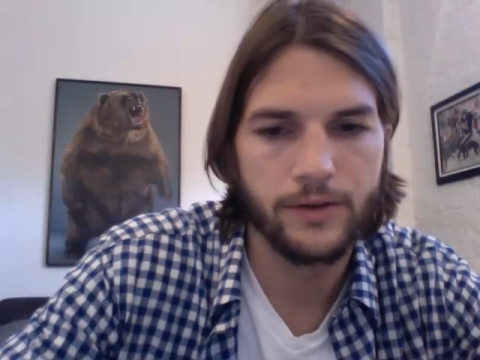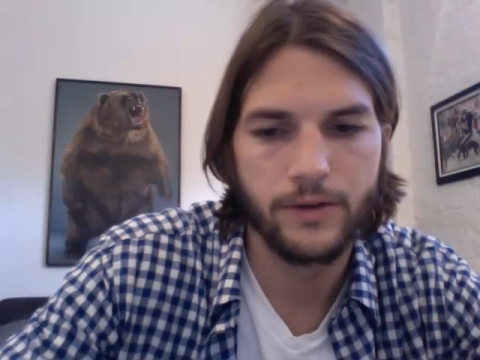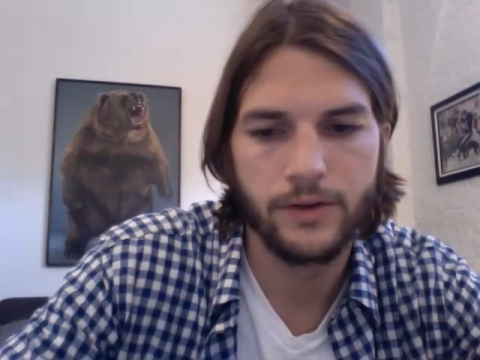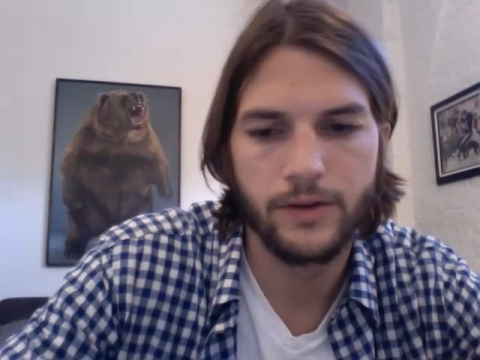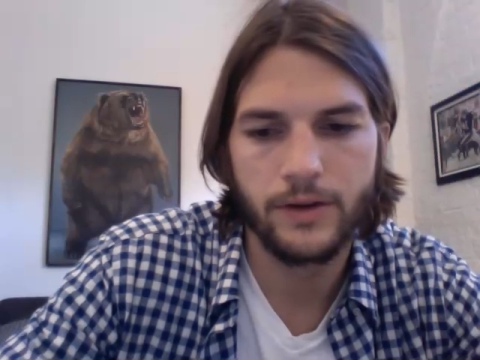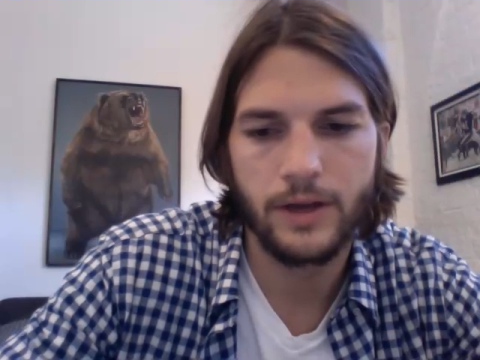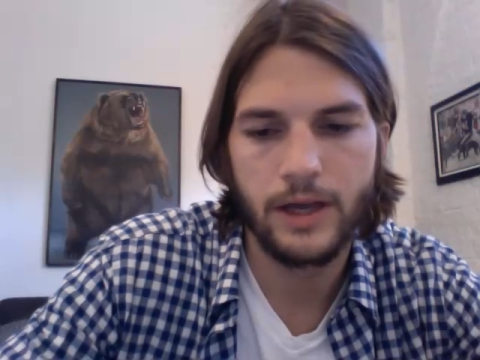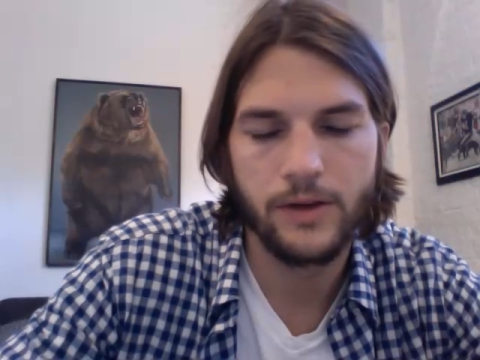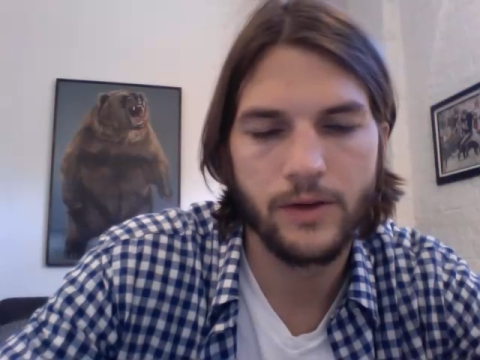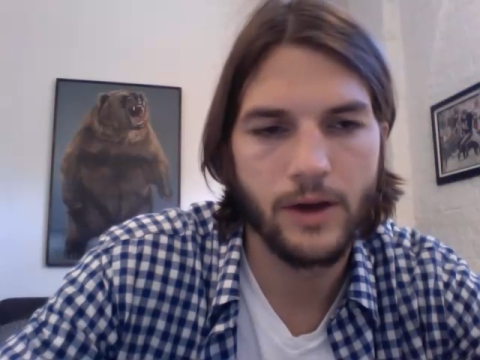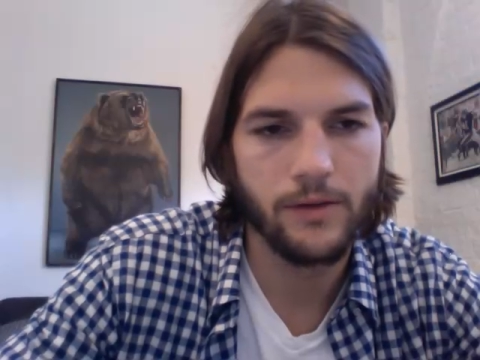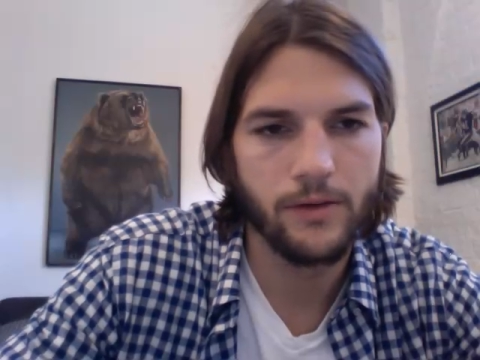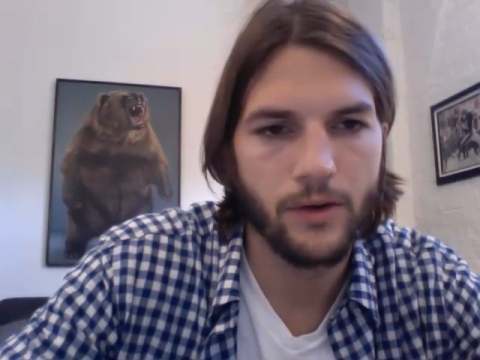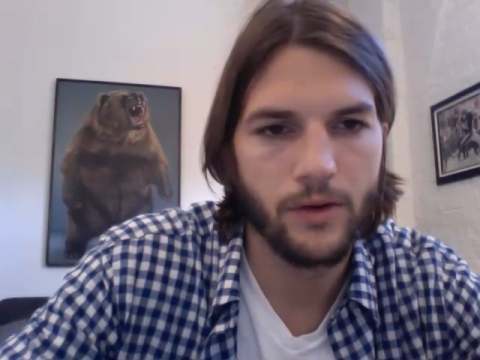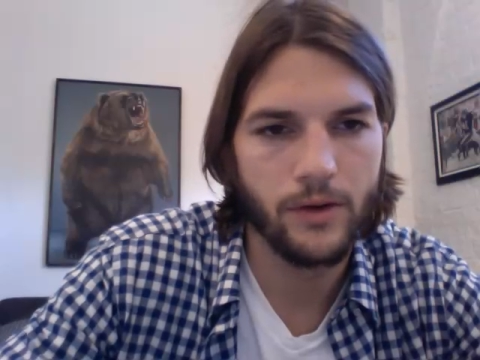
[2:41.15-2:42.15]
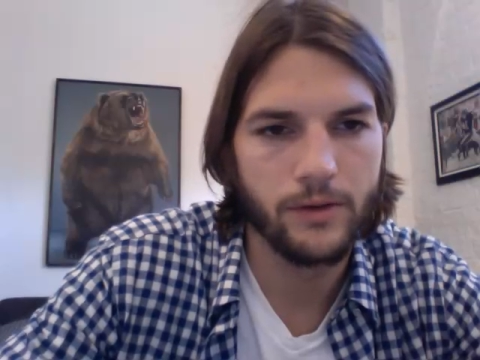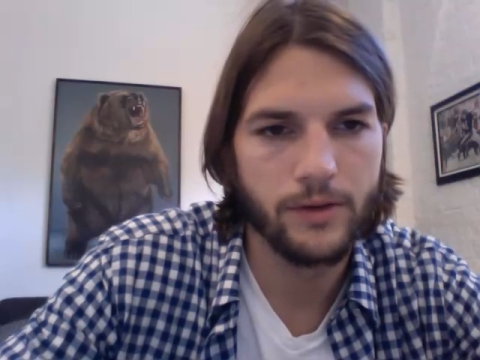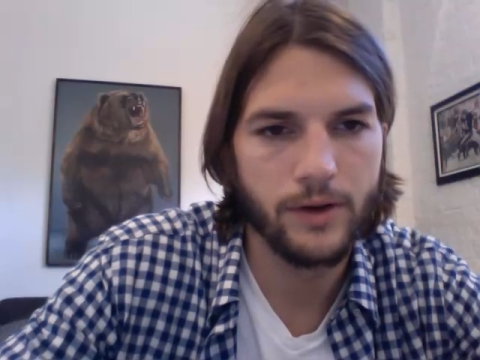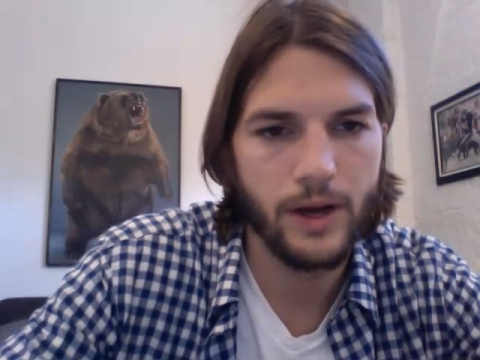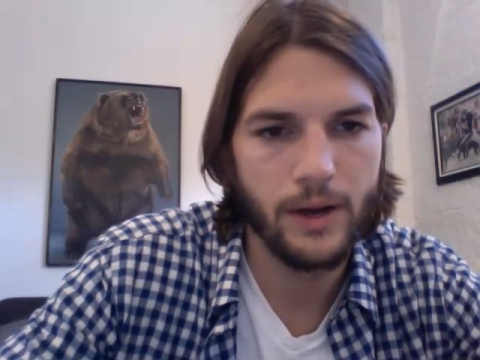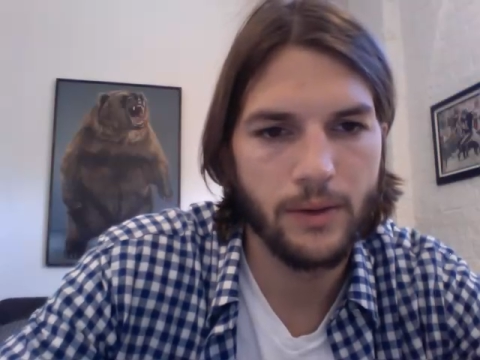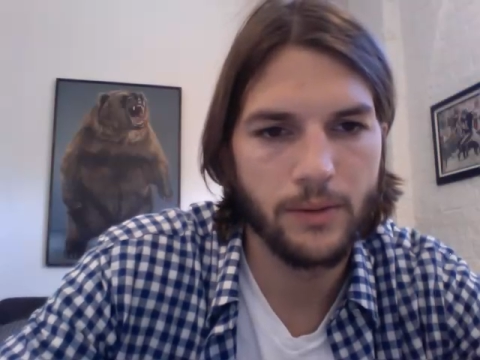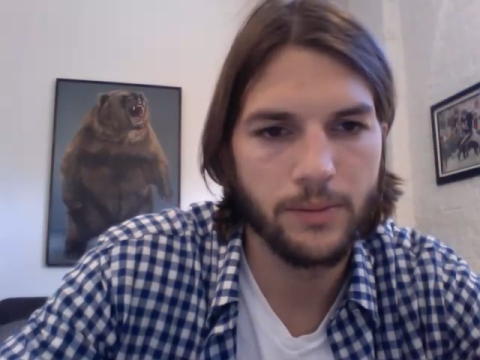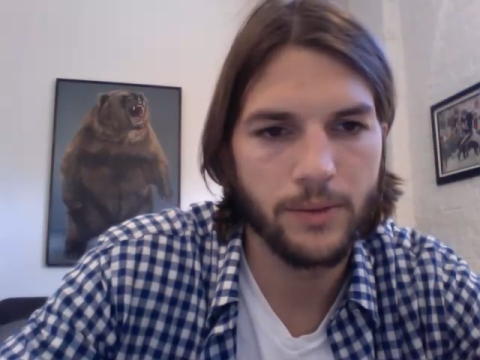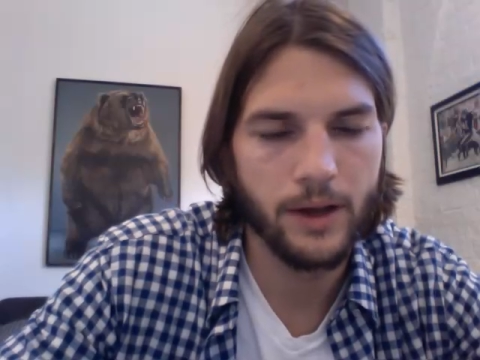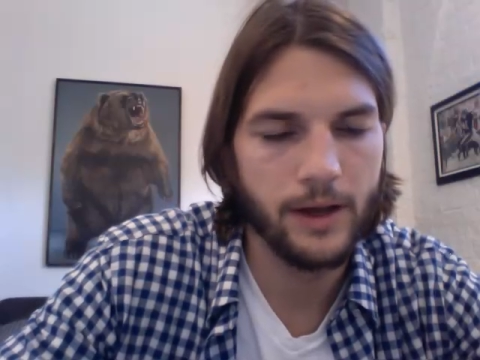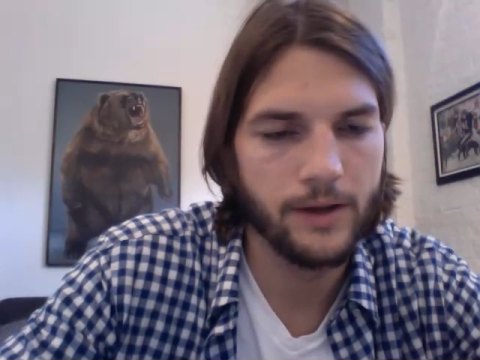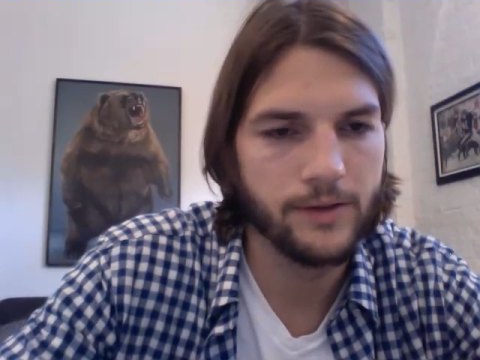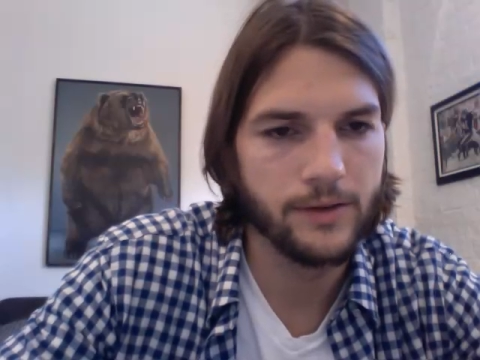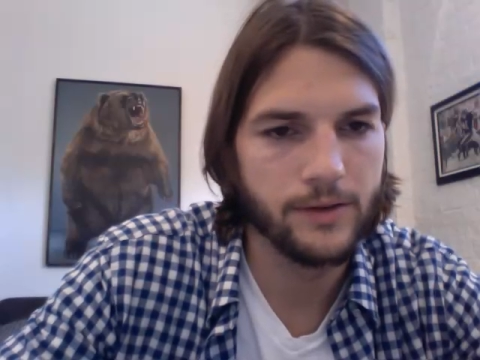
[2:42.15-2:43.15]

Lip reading: So you have all of your @ replies,